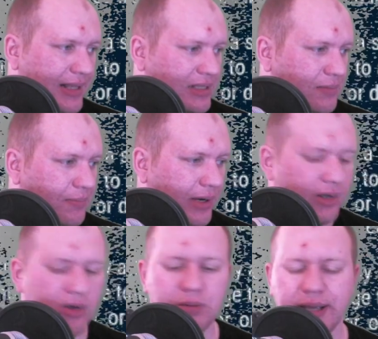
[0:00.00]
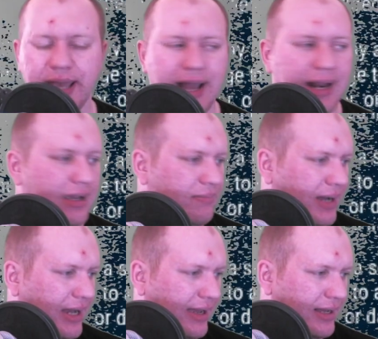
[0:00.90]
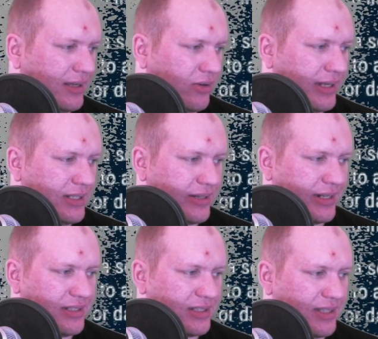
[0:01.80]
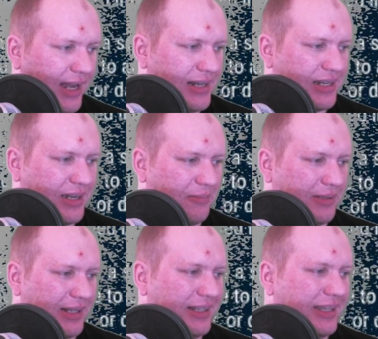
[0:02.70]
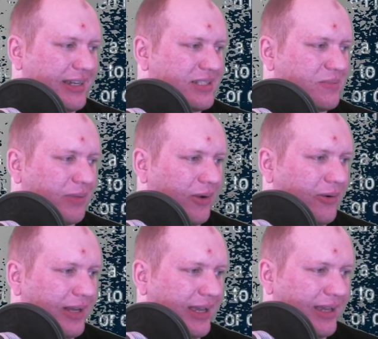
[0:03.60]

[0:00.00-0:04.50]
It's a pretty cool mechanic. My green screen's decided to completely explode here.